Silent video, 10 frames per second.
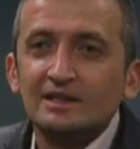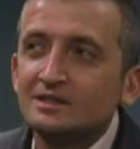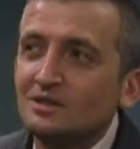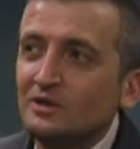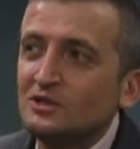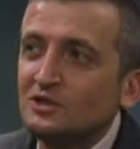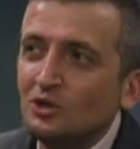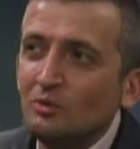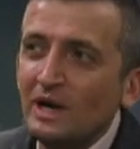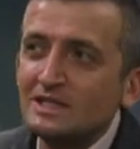So there's
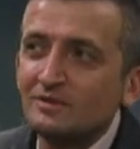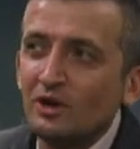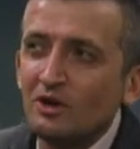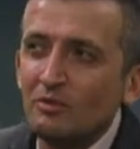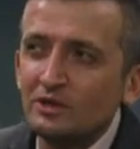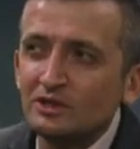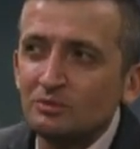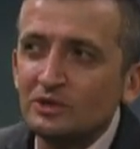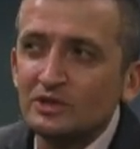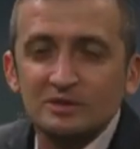two ways of locomotion,
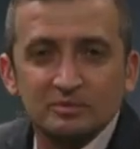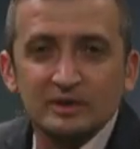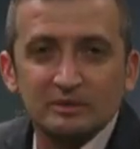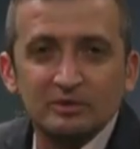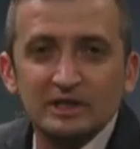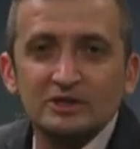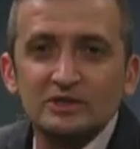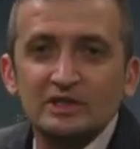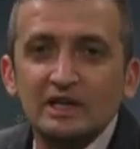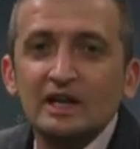which is pretty
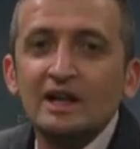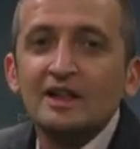interesting.